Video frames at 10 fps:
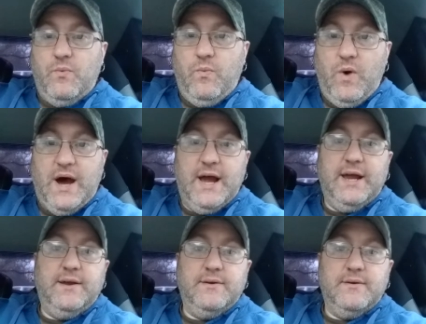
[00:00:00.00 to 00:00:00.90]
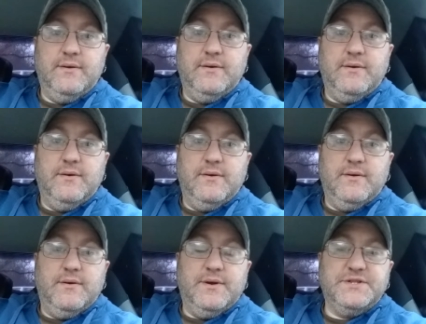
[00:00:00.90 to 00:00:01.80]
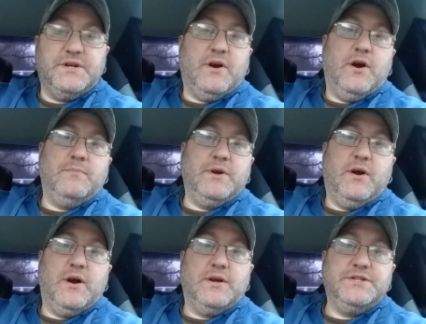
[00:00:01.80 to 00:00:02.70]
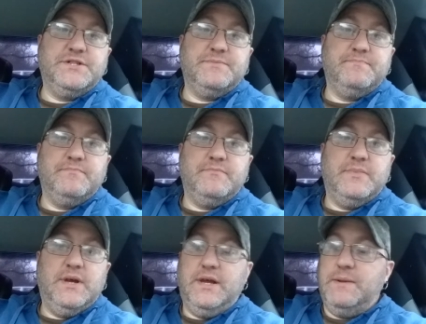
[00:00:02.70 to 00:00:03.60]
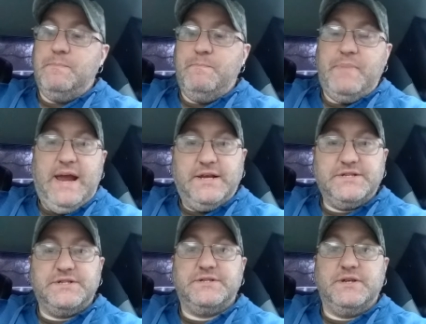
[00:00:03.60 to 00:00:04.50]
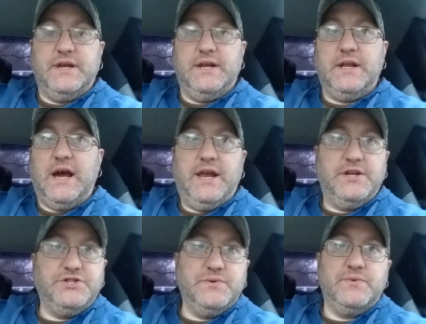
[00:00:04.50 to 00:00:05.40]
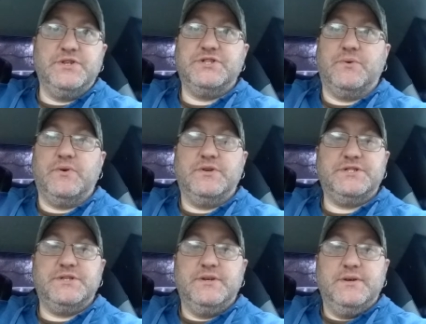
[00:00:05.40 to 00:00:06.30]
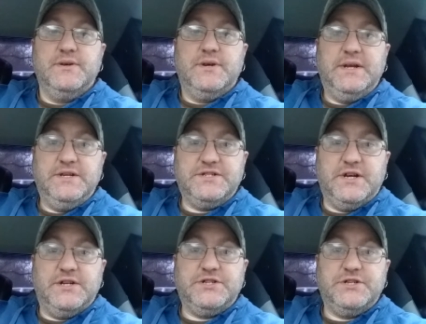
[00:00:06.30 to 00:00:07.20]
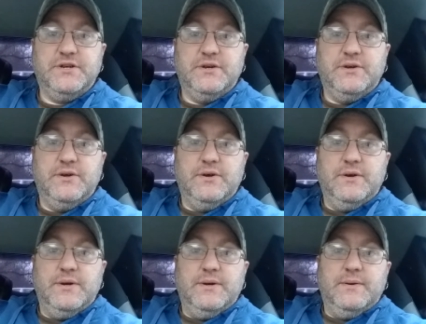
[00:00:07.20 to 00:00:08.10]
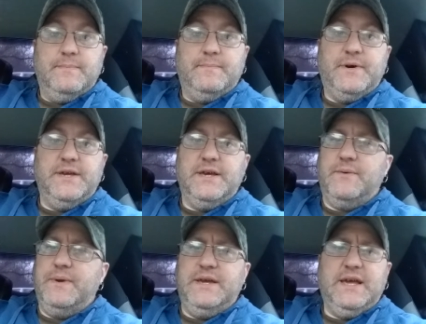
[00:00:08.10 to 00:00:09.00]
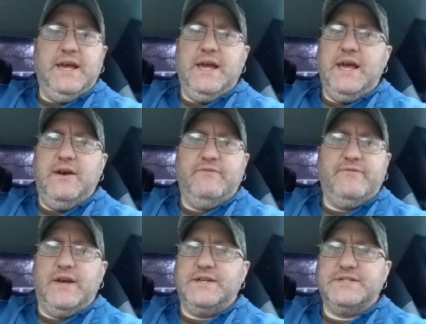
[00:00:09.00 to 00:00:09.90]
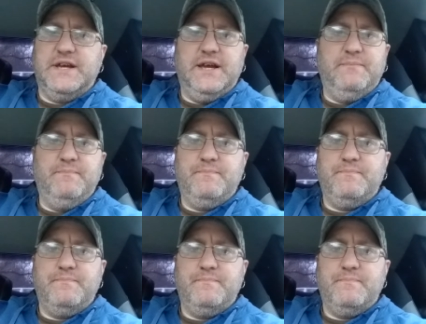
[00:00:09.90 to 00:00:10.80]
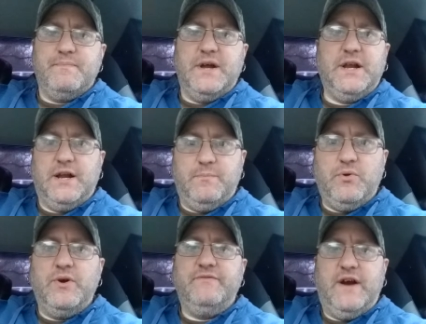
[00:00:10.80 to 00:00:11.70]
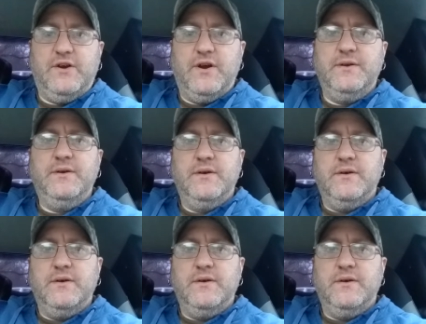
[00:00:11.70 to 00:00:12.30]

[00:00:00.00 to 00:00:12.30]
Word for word: why is there armed guards in banks and high-end jewelry stores and such, but yet we can't have like say an unemployed veteran